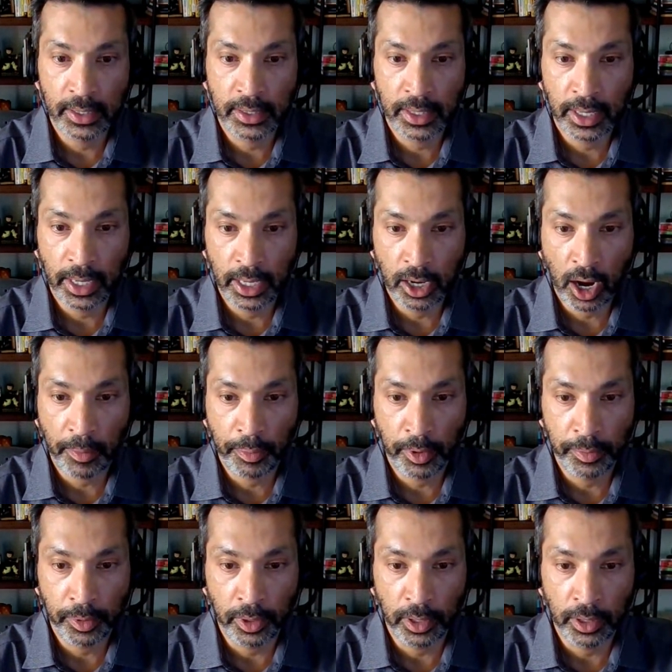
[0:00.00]
It's
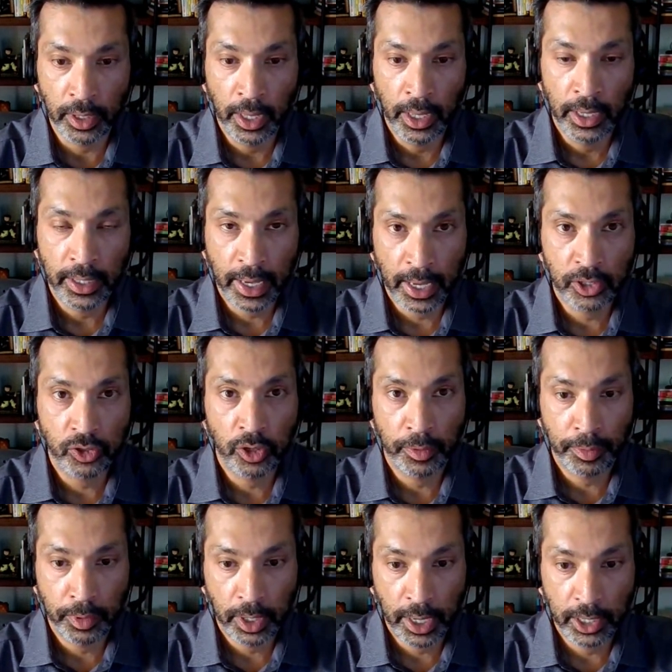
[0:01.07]
inoperable
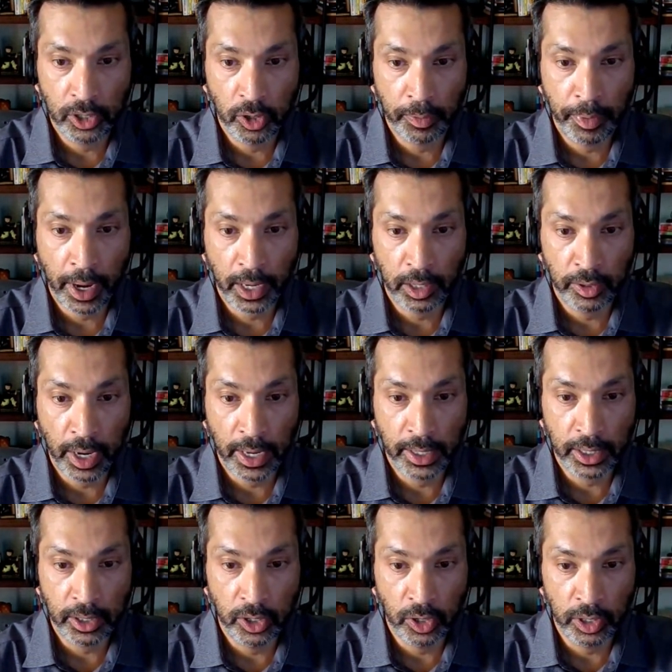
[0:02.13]

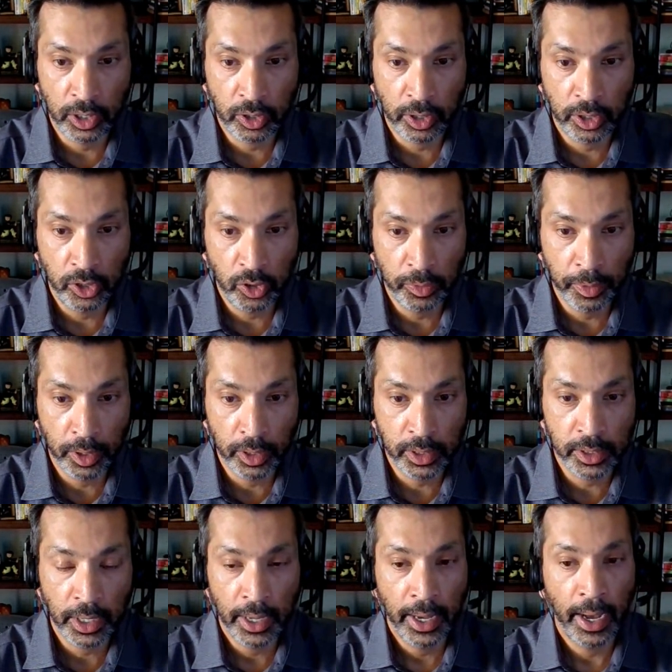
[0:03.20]
gastroenteropancreatic neuroendocrine
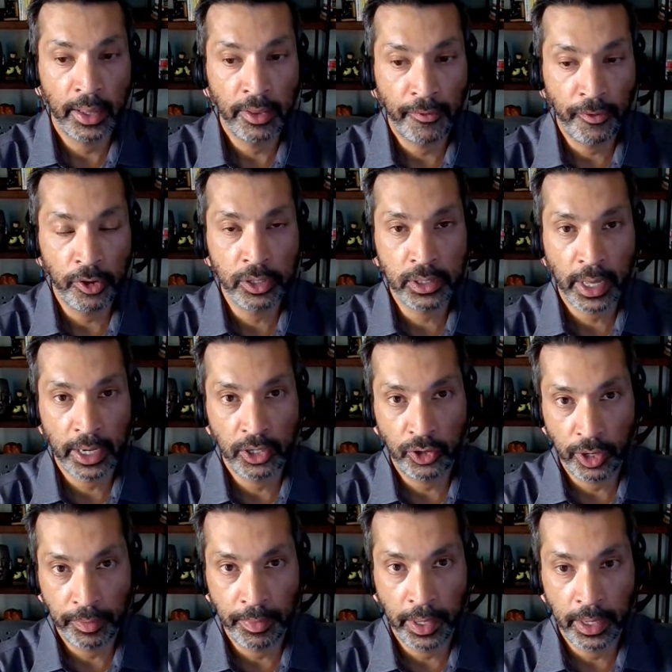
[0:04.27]
tumors, and the first line
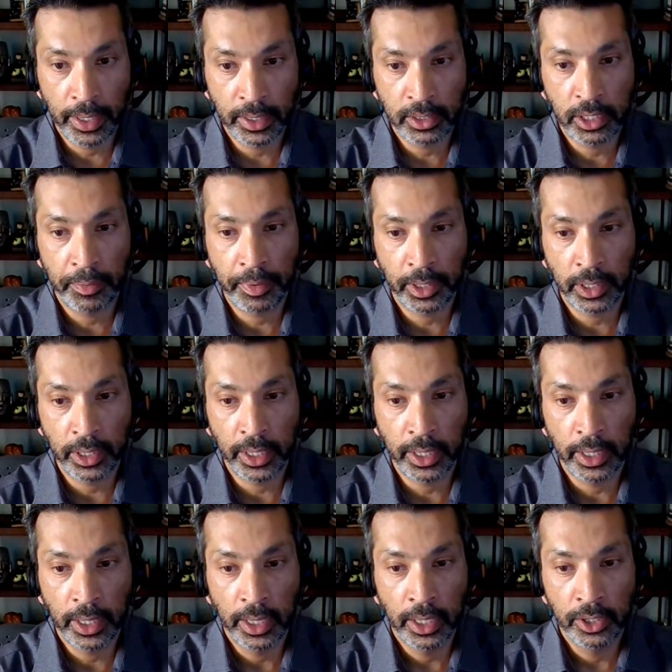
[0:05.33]
treatment is
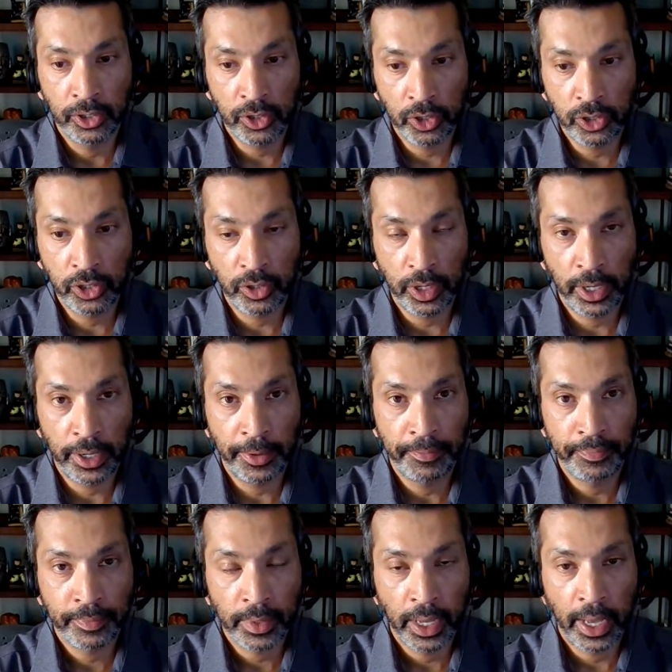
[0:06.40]
typically surgery
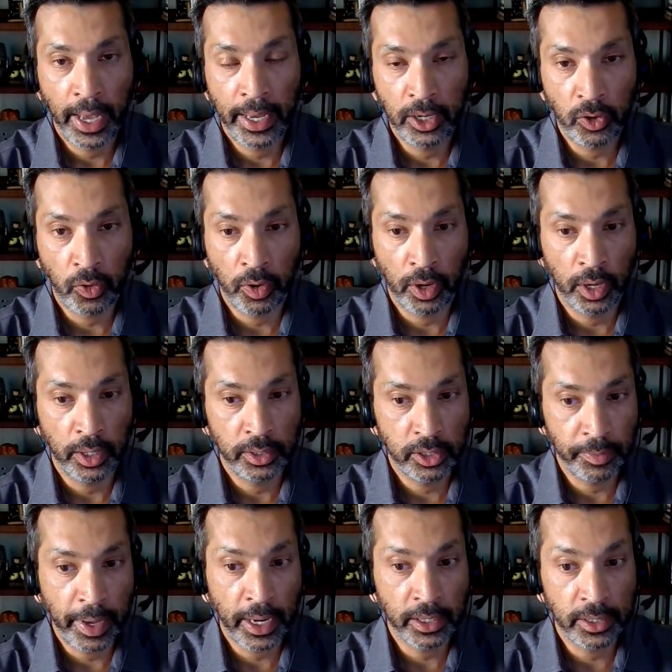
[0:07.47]
and or
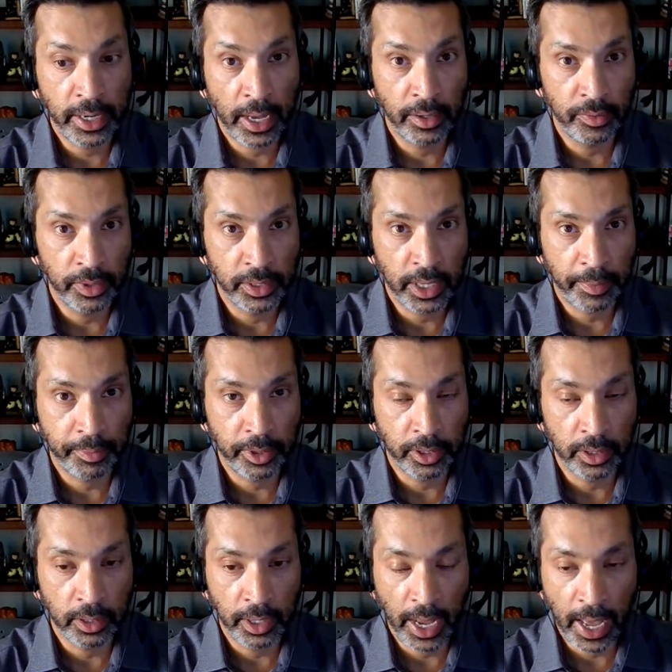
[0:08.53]
somatostatin
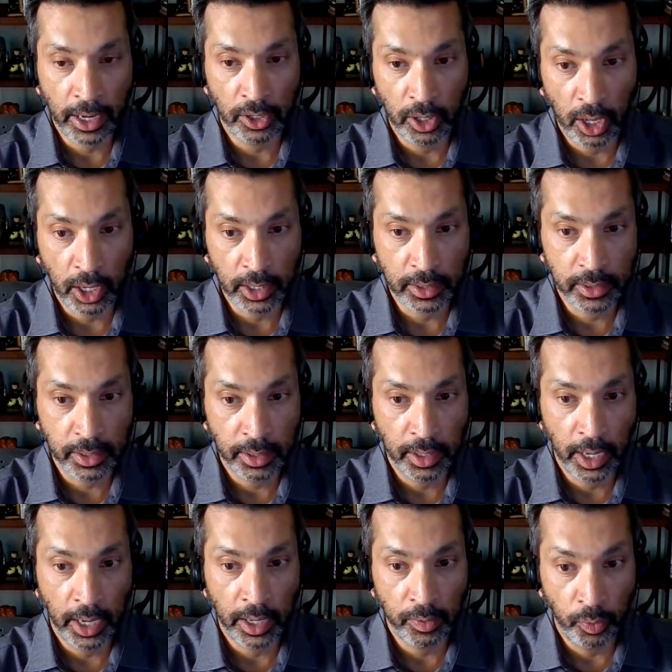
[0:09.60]
receptor analogs
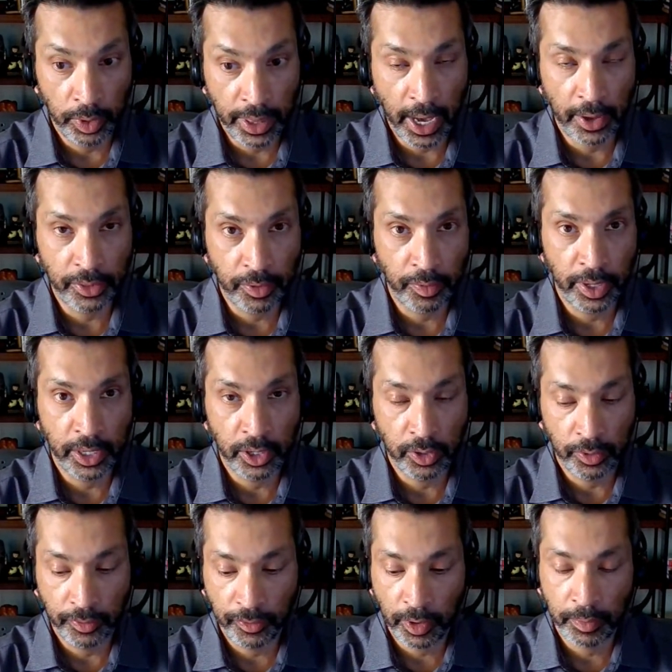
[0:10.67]
without the
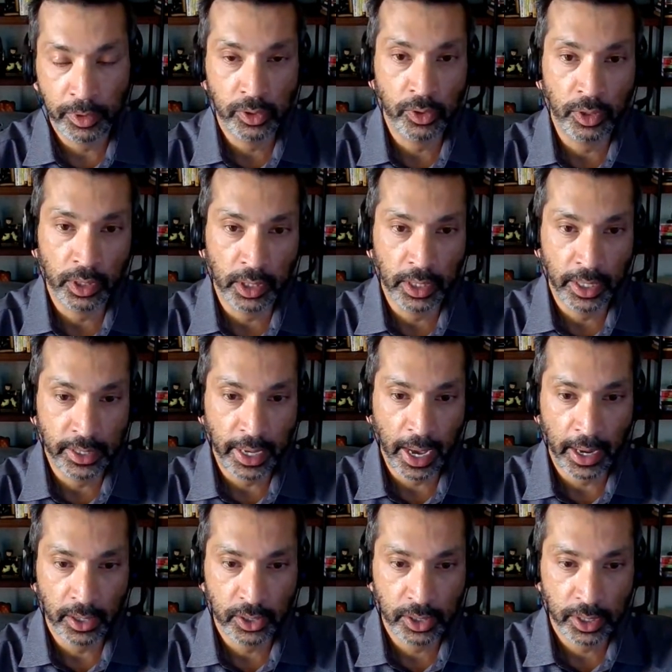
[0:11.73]
radiopharmaceutical
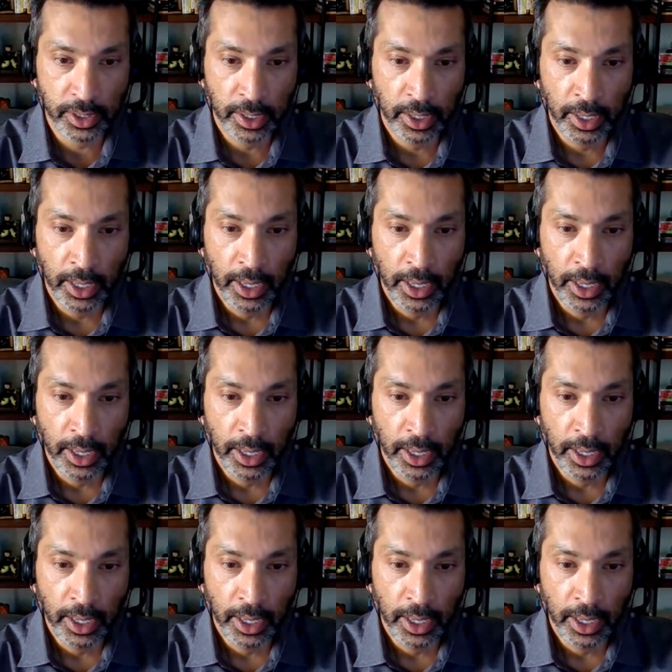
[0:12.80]
attached.